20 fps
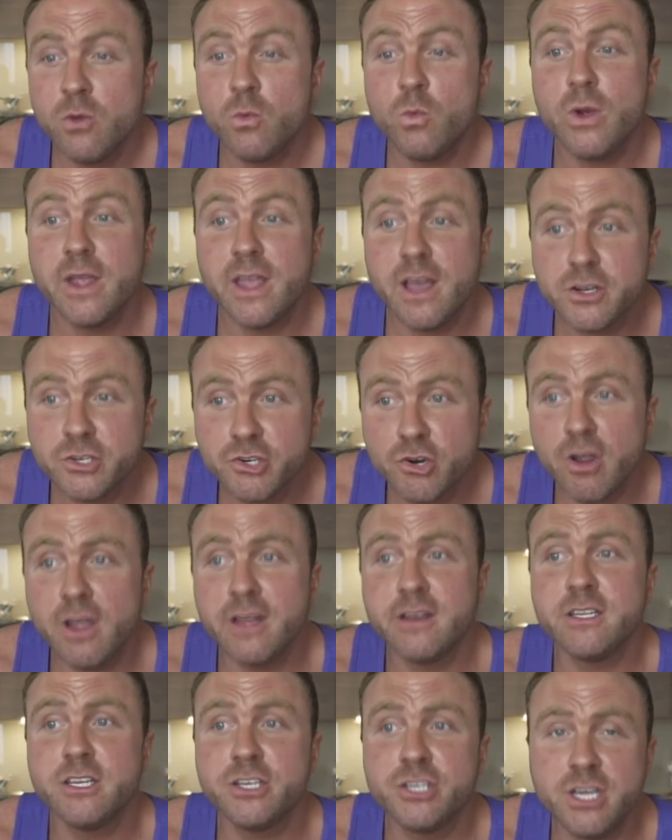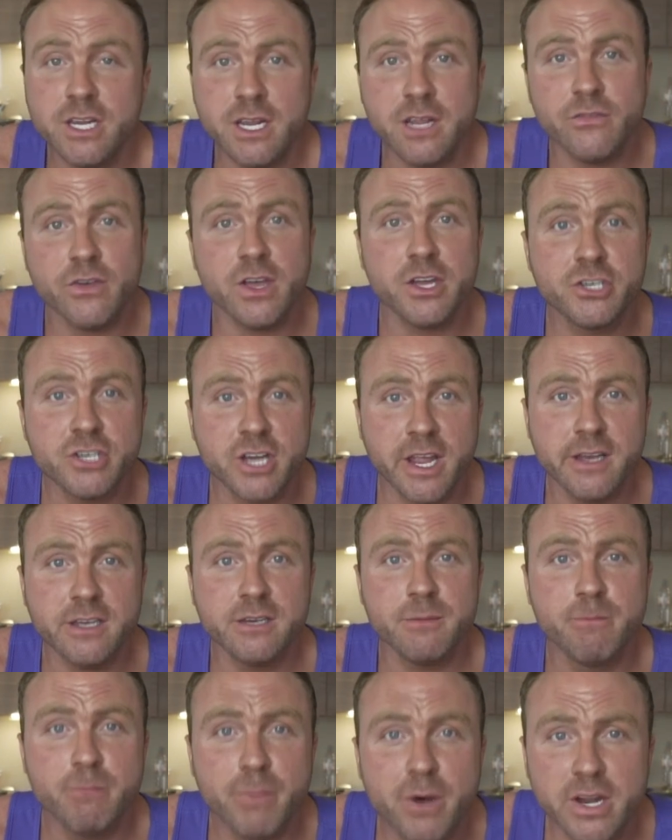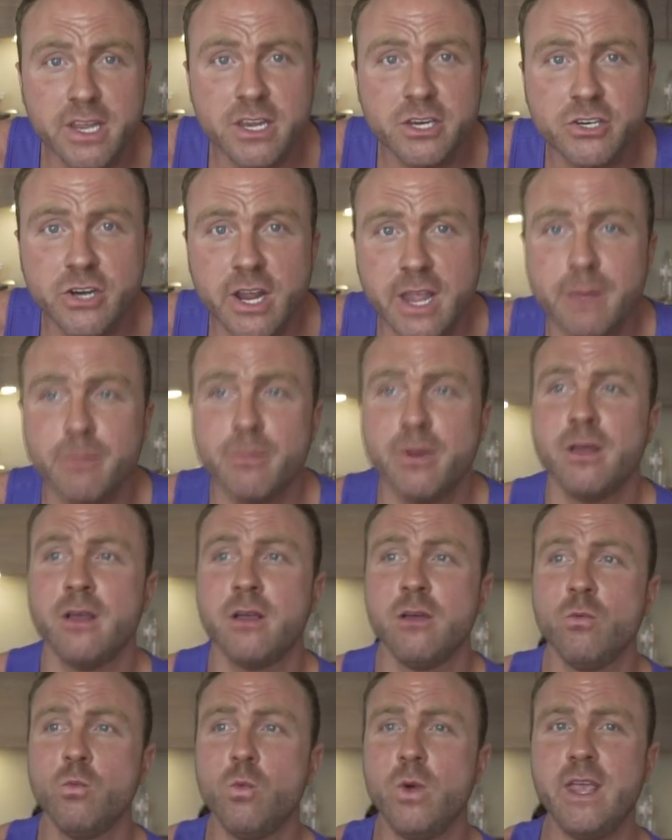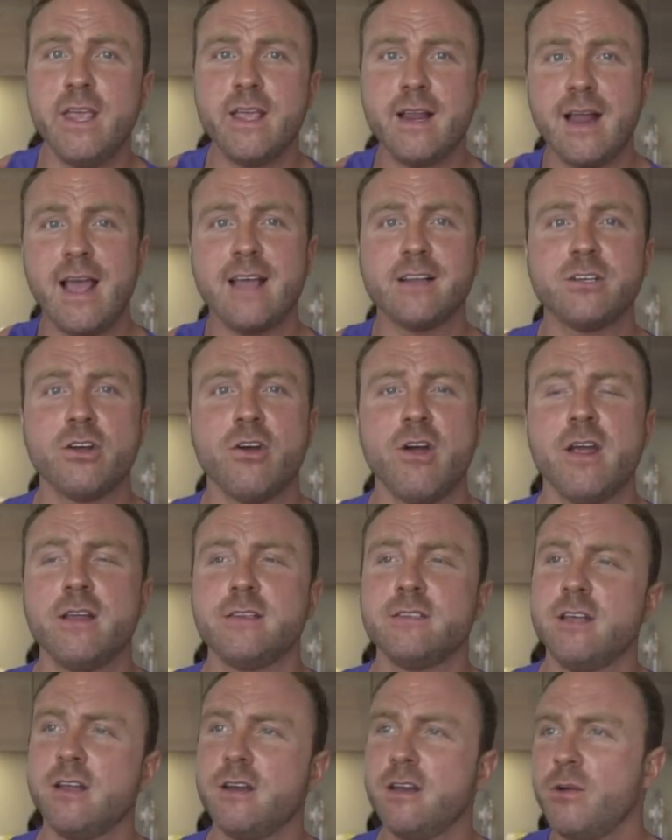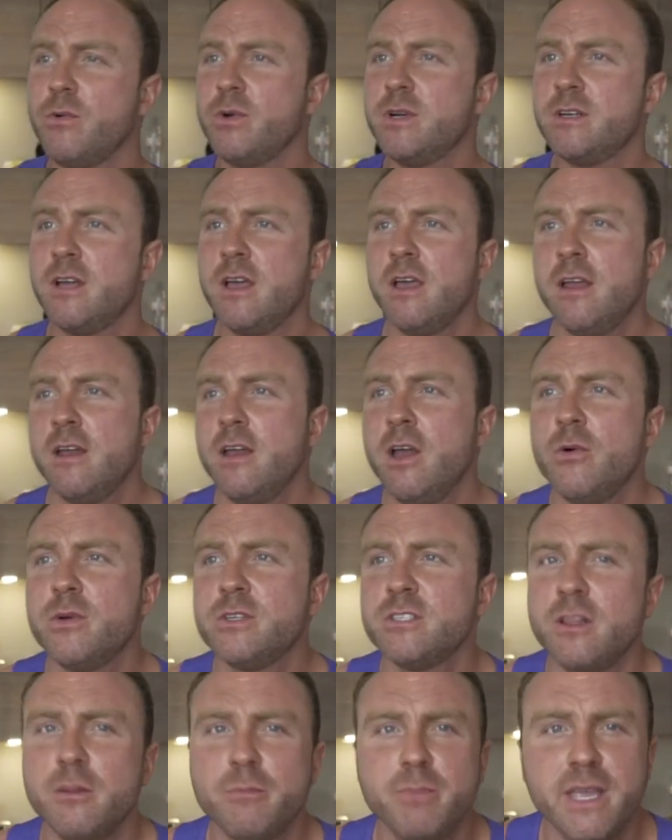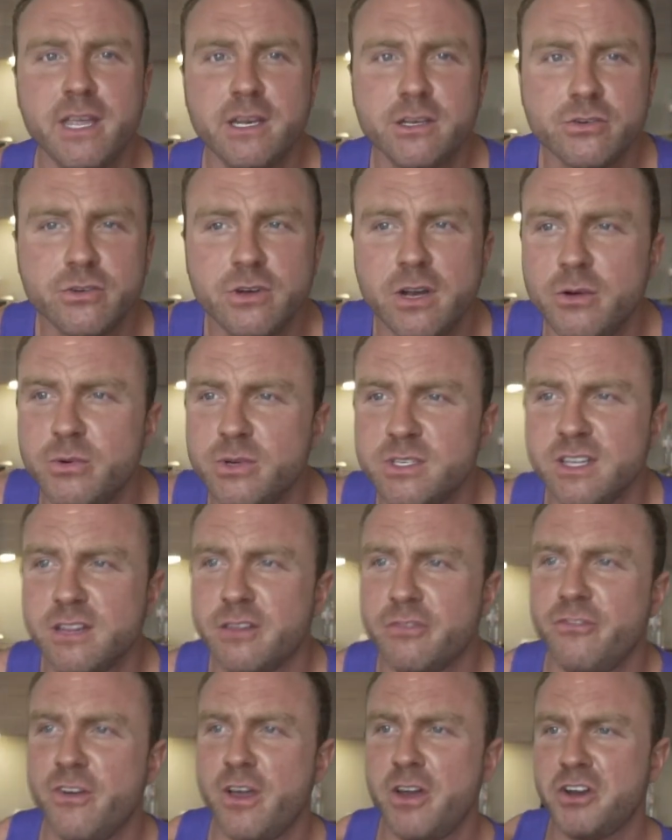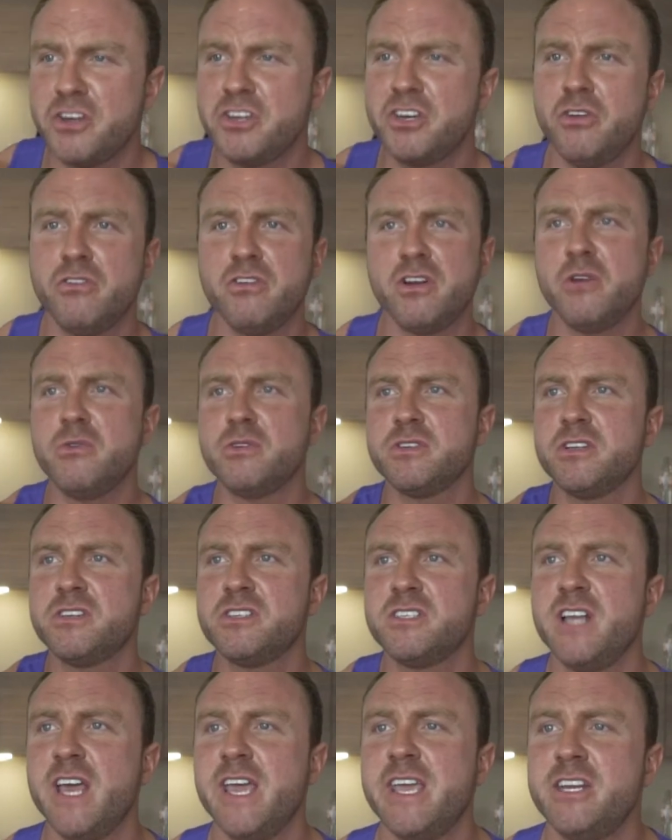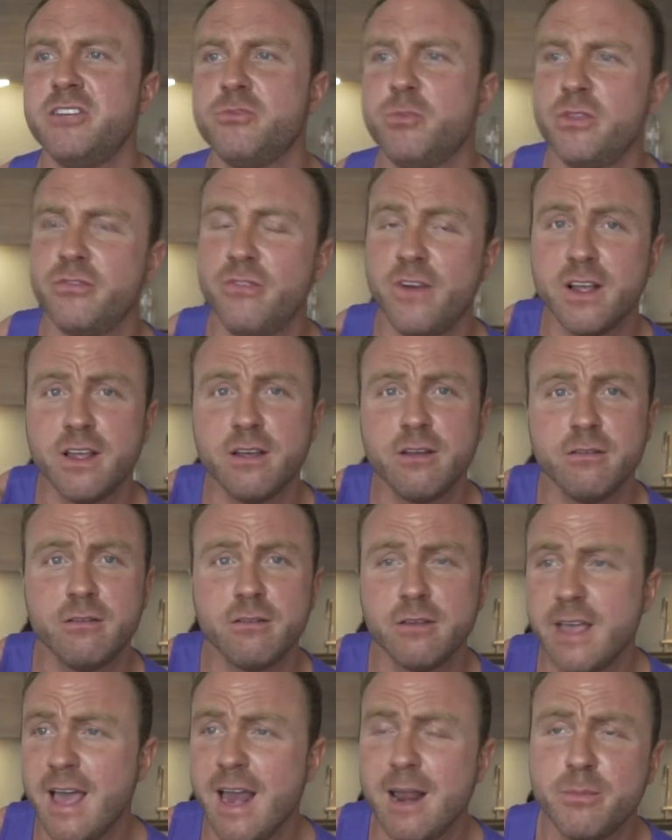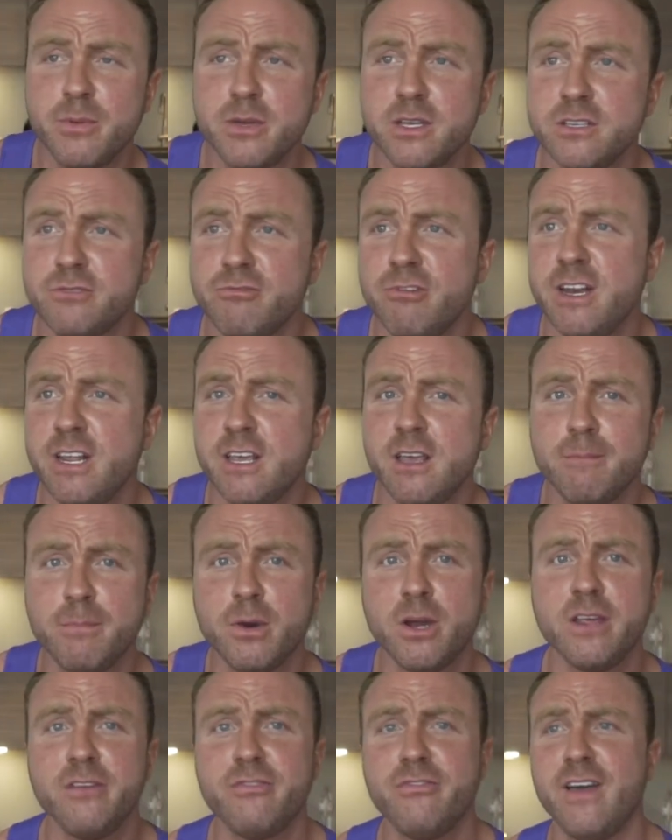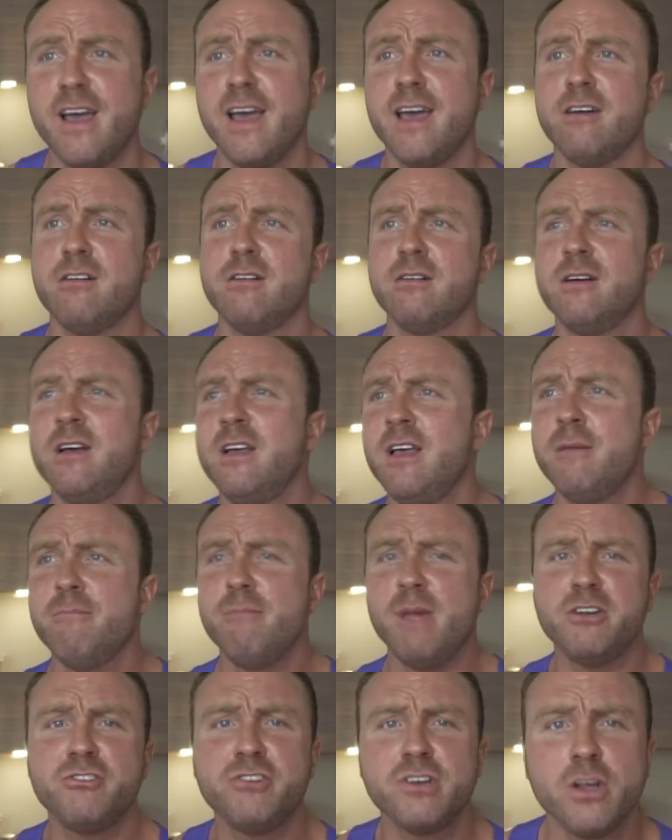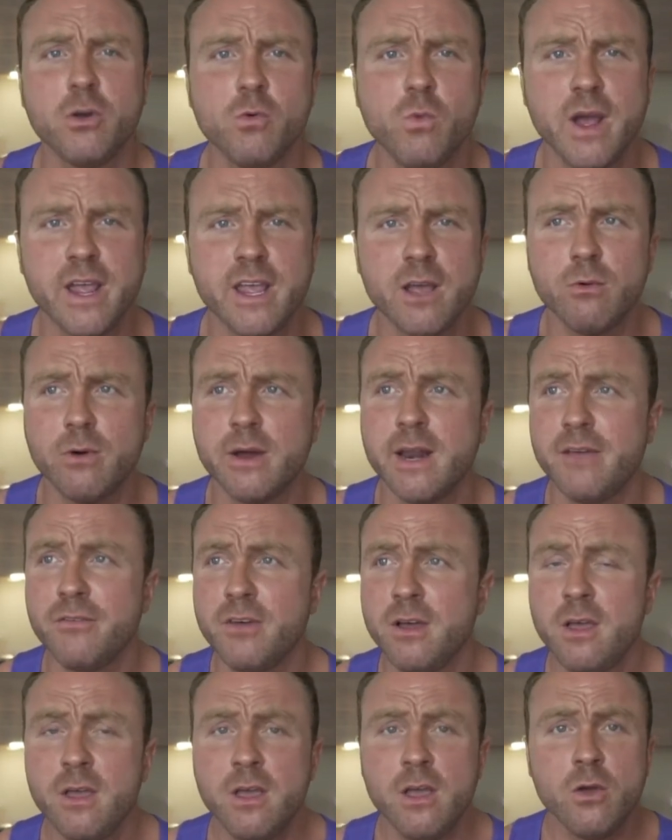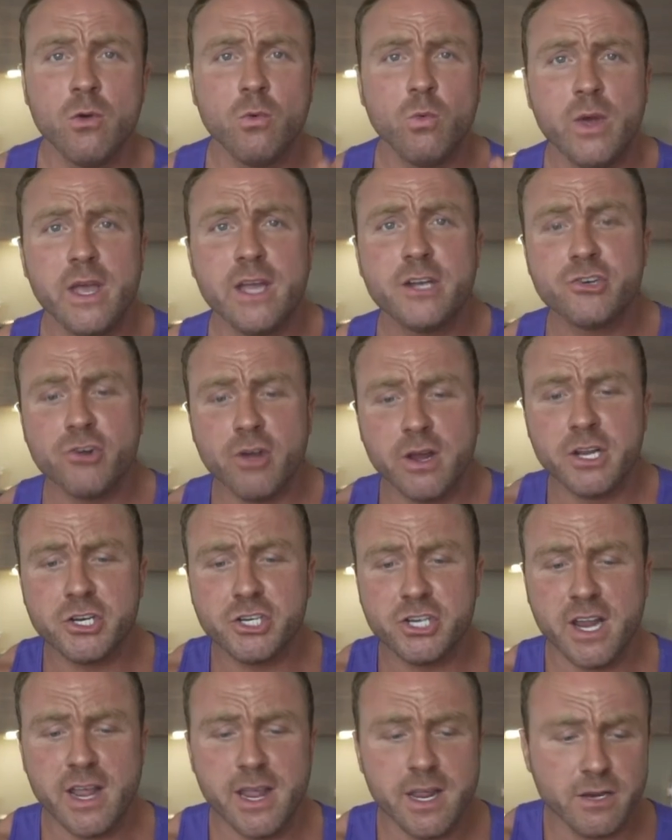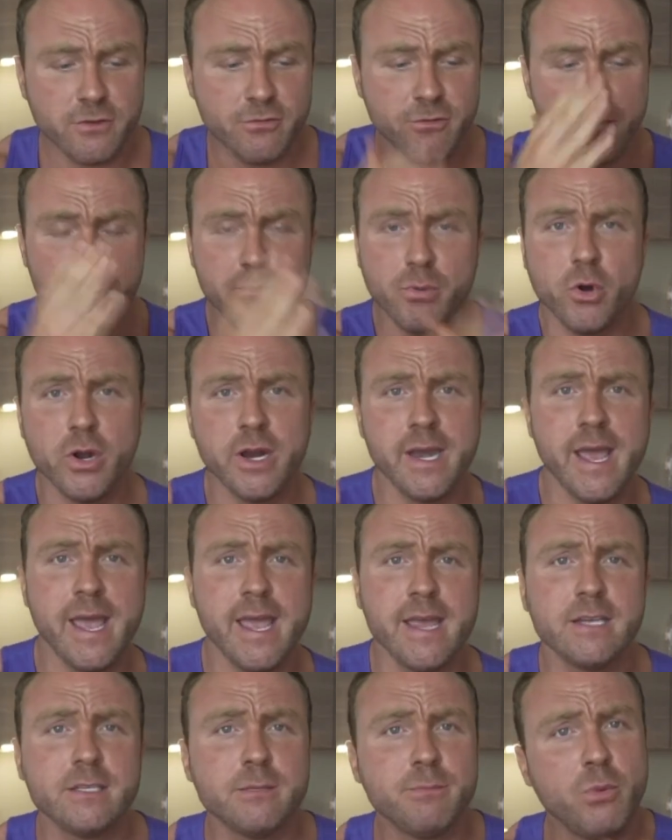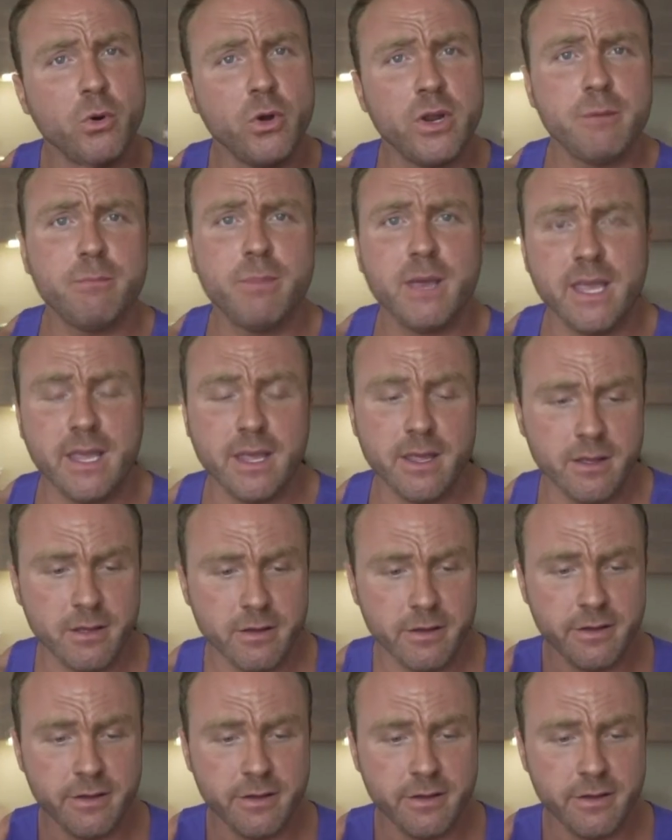We are trying to achieve a change in body shape. We categorize it. No one's on the beach, or no one's at the photo shoot, or no one's on stage with fucking calipers reading your body fat or measuring your weight or whatever. We're trying to change from point A to point B.